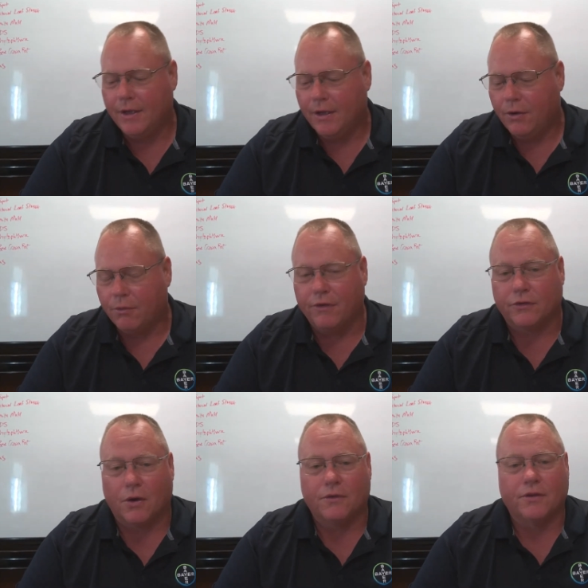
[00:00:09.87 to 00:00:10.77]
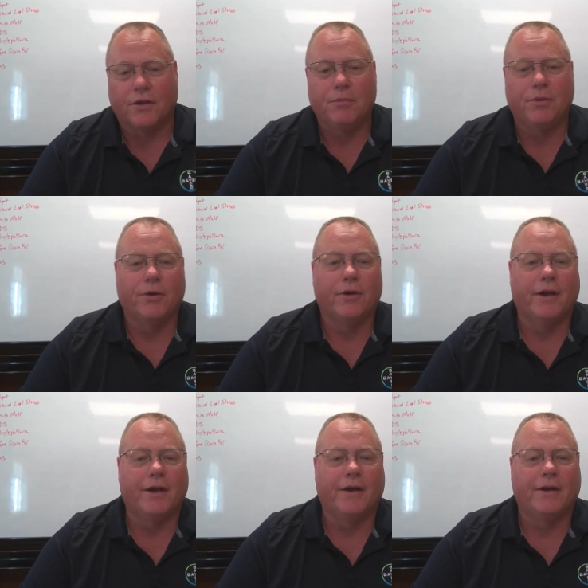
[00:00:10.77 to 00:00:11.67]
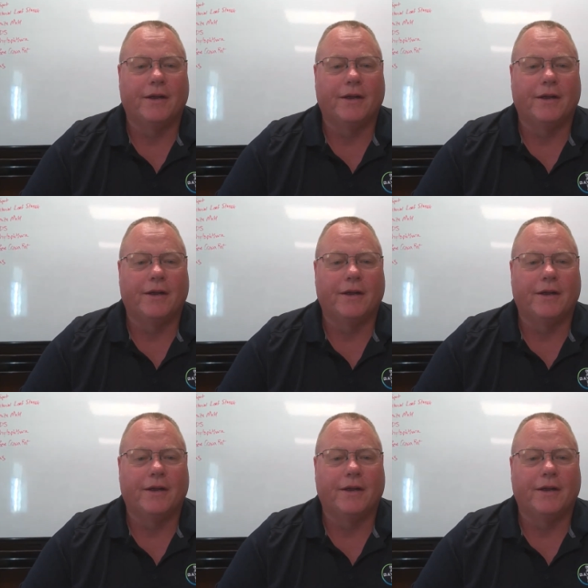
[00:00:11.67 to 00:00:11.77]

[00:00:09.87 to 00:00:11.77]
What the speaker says: restart the computer here,